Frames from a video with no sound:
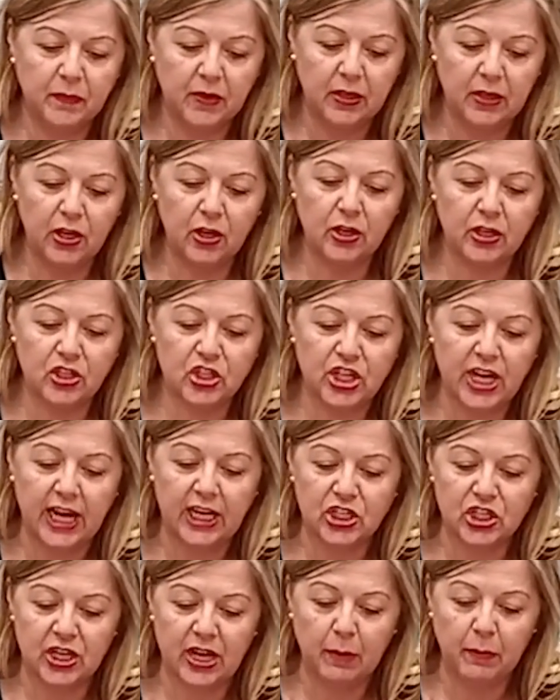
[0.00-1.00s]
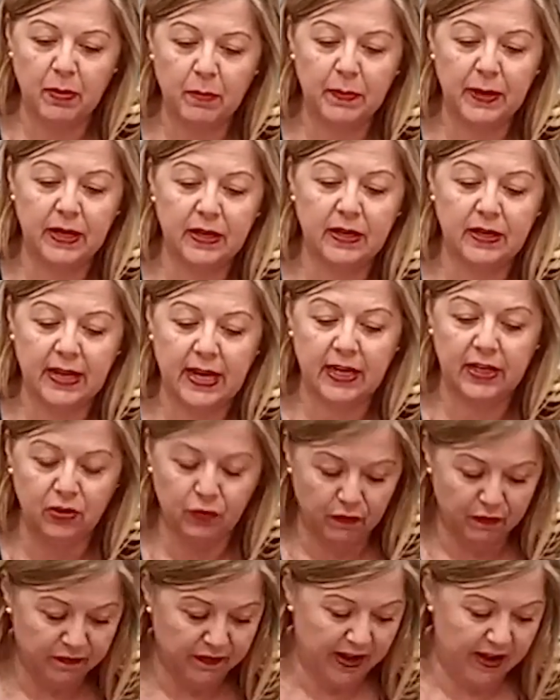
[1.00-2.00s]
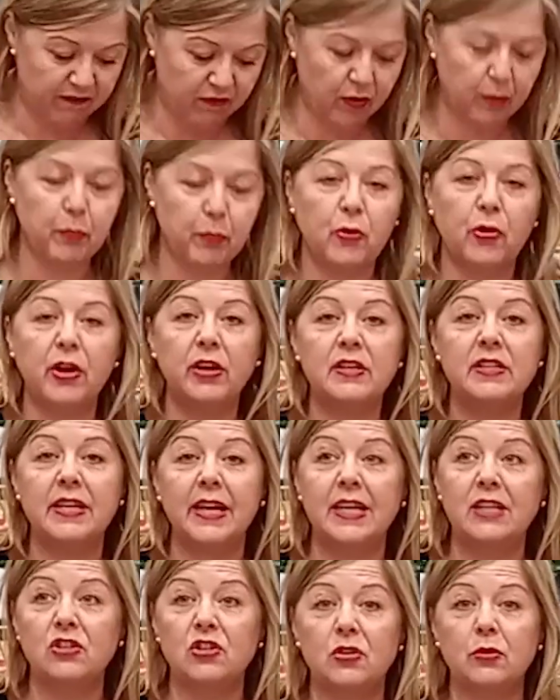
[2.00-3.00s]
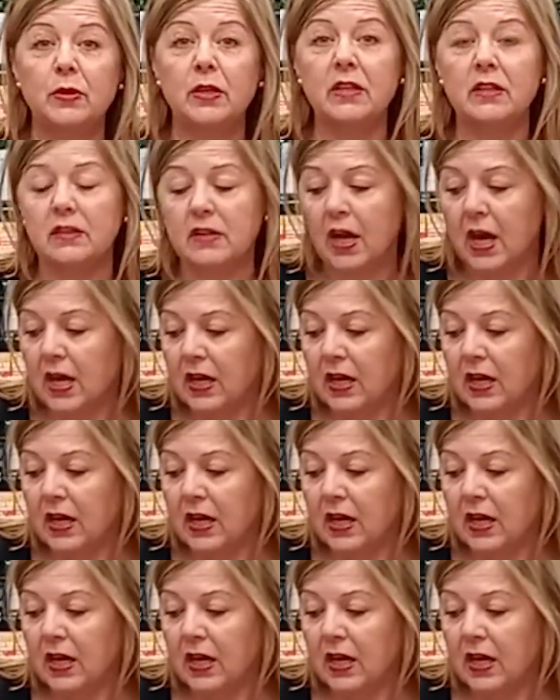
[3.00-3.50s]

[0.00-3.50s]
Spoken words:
You can change it up a bit and add your favourite protein to it.